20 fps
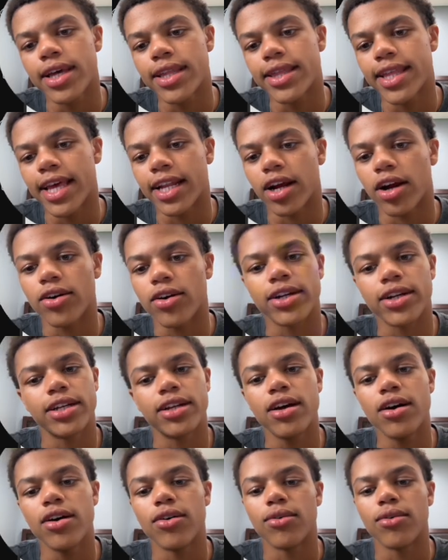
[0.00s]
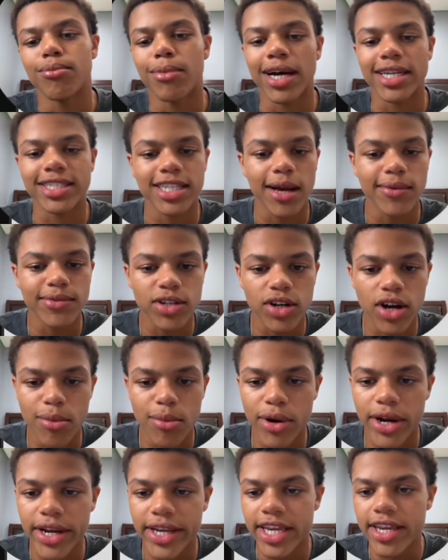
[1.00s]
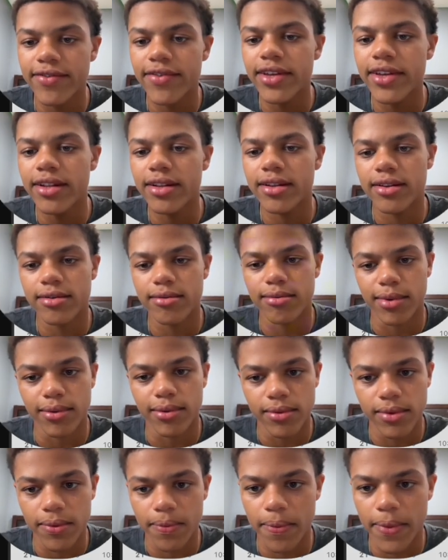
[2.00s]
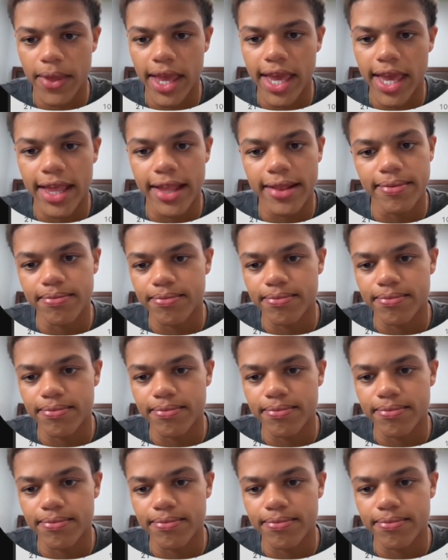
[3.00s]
then I already know my stops are at break even, and